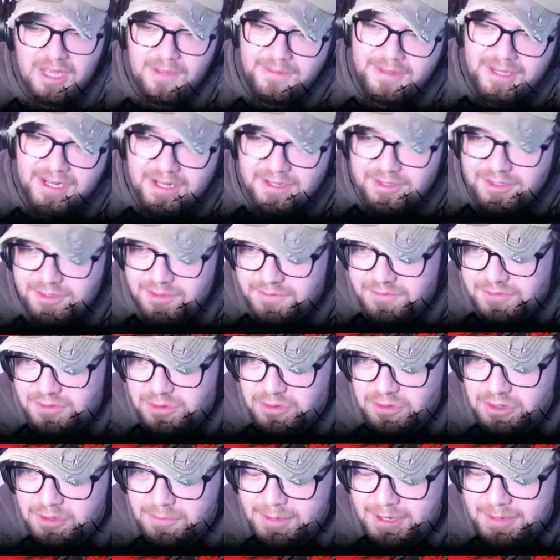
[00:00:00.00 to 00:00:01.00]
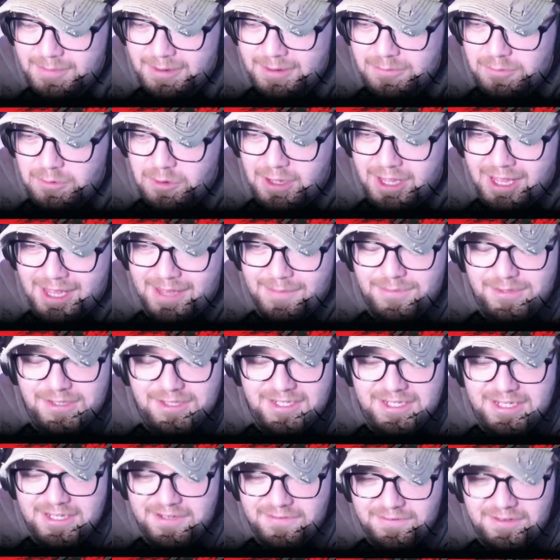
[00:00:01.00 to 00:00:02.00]
and then I'll sort of talk a bit about what
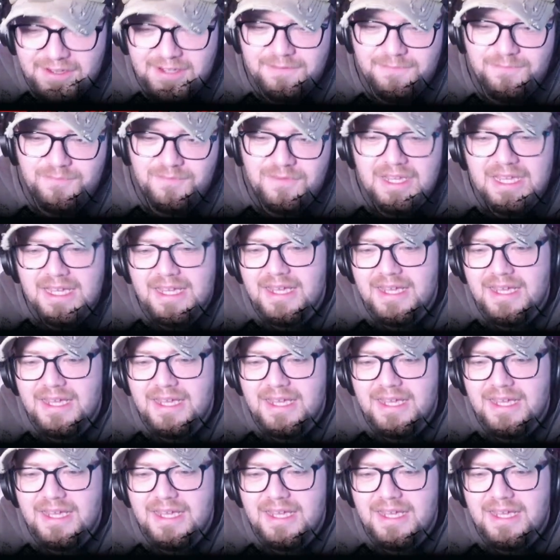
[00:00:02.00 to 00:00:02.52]
happens in the film.